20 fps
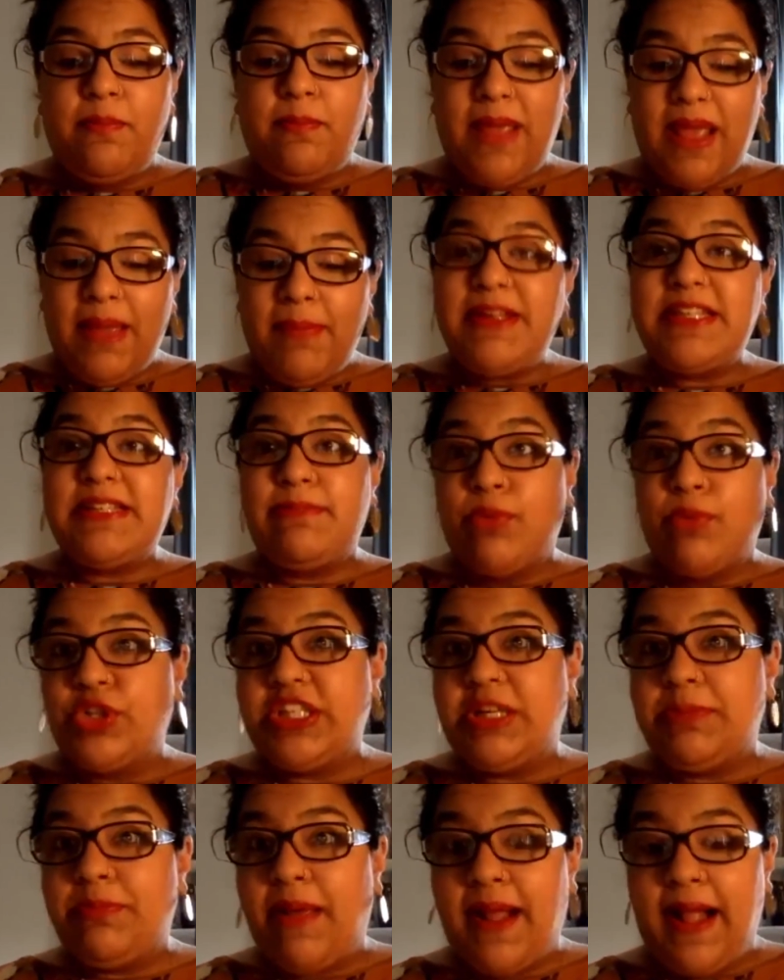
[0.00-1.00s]
may be
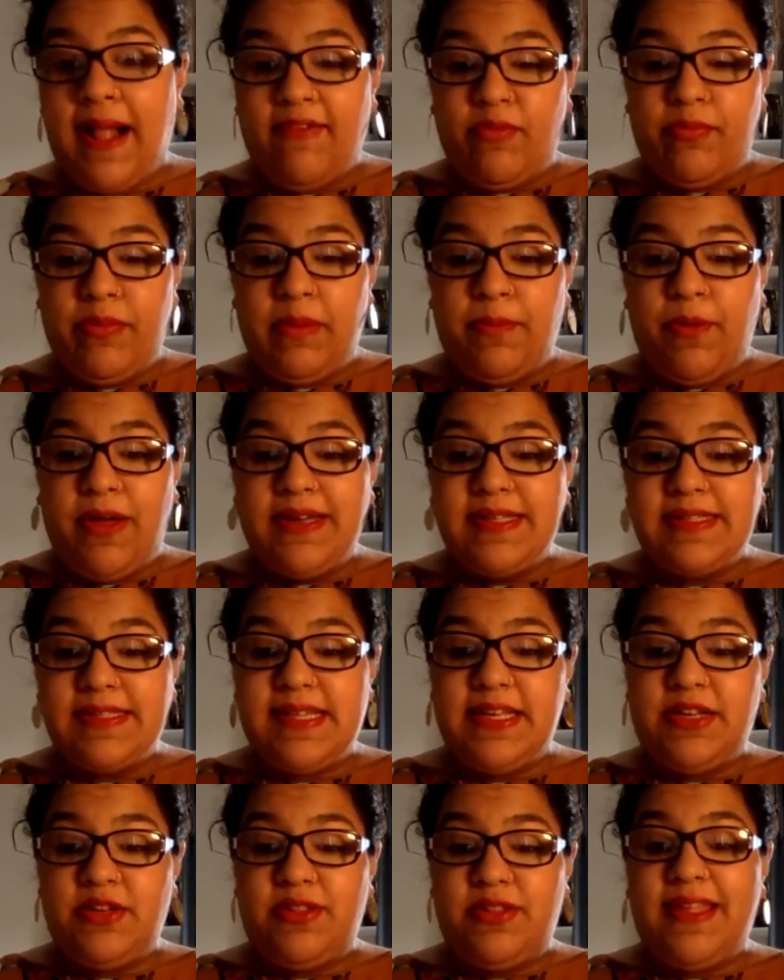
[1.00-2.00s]
demoted by government
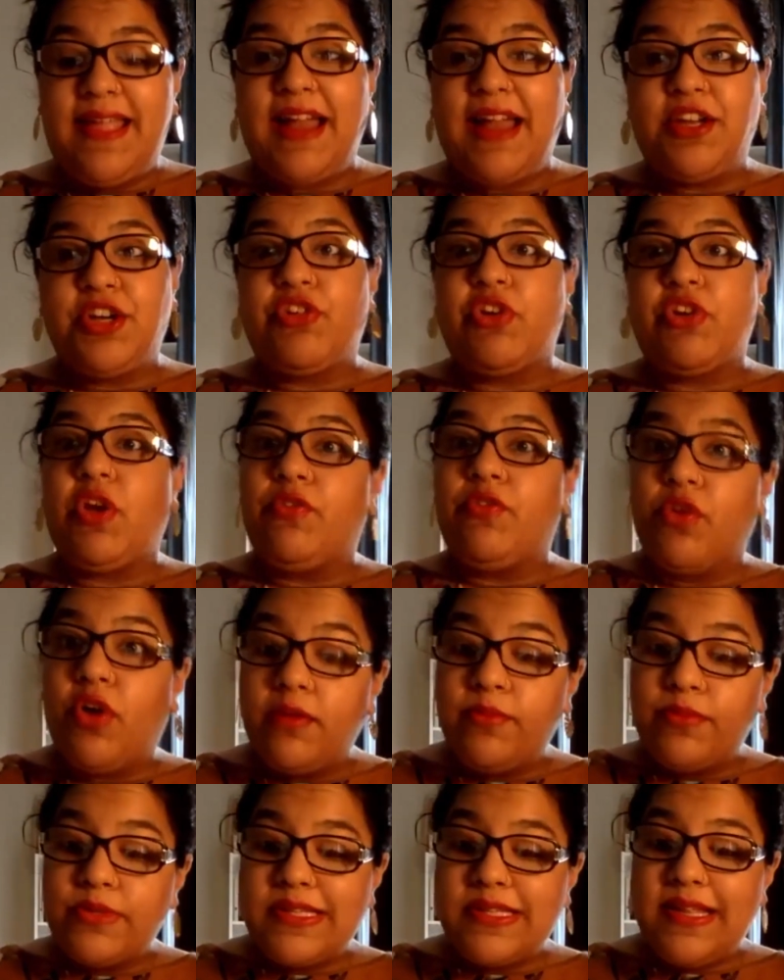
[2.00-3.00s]
policy to the category of
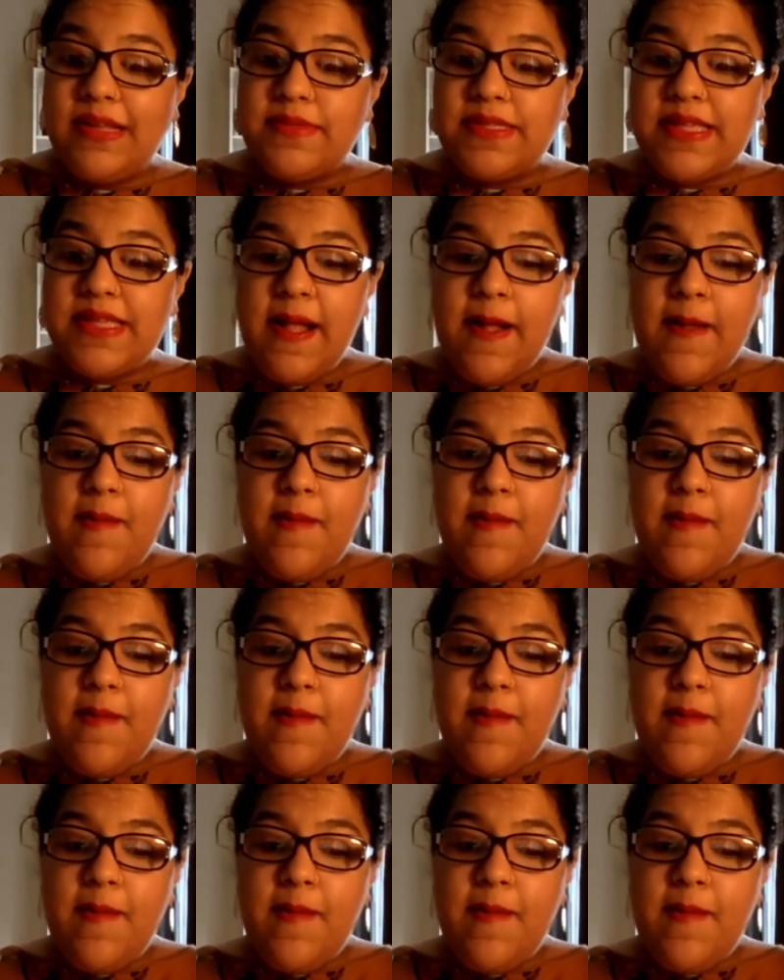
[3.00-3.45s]
non-Muslims